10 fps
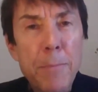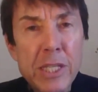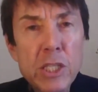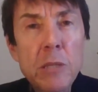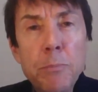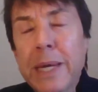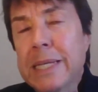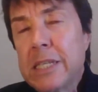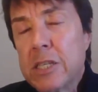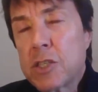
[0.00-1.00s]
bits and
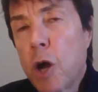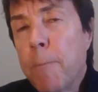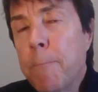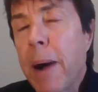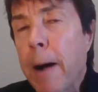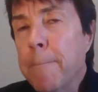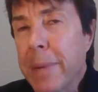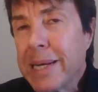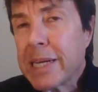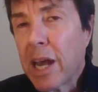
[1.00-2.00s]
pieces,
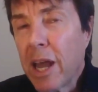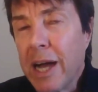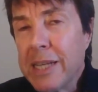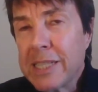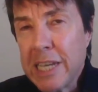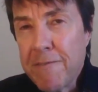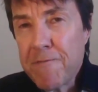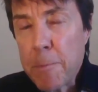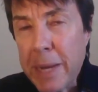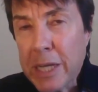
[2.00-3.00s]
compartmentalized
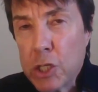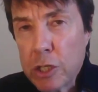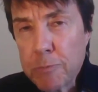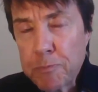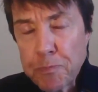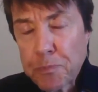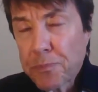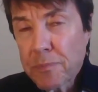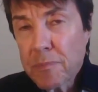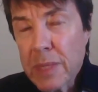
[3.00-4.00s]
information.
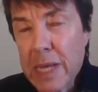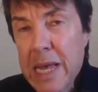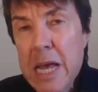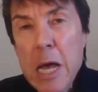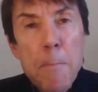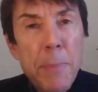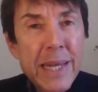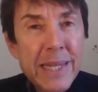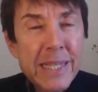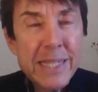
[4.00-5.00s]
But
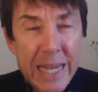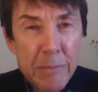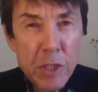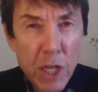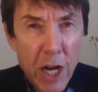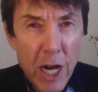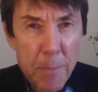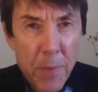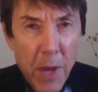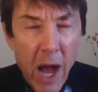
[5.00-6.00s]
at the same
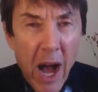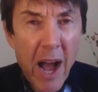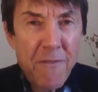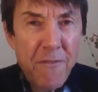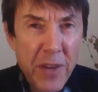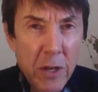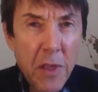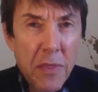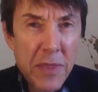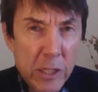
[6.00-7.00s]
time, I feel
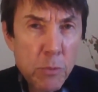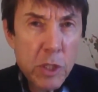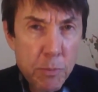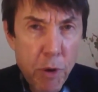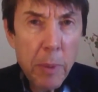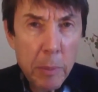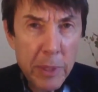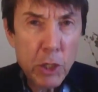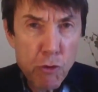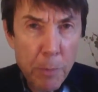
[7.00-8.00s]
that this was
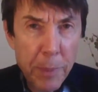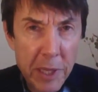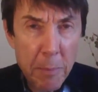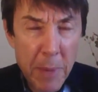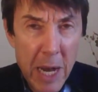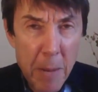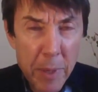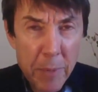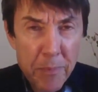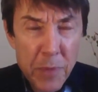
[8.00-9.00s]
probably tripping them up.
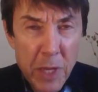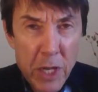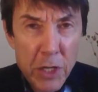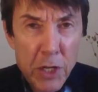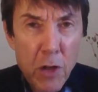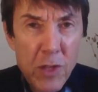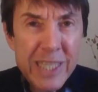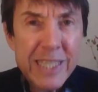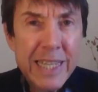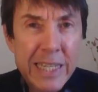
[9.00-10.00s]

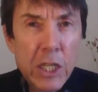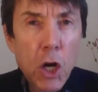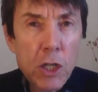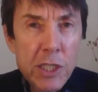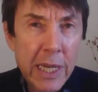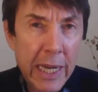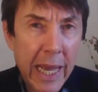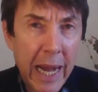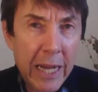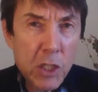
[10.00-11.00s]
This need to
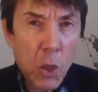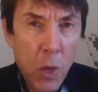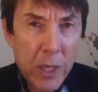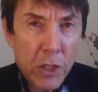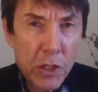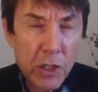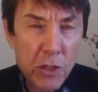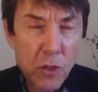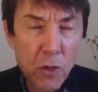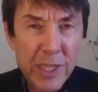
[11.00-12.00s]
constantly ask
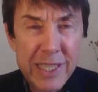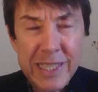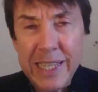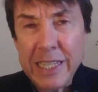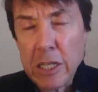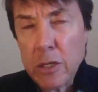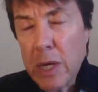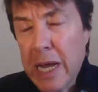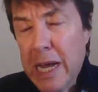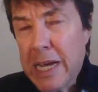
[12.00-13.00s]
questions, or this need to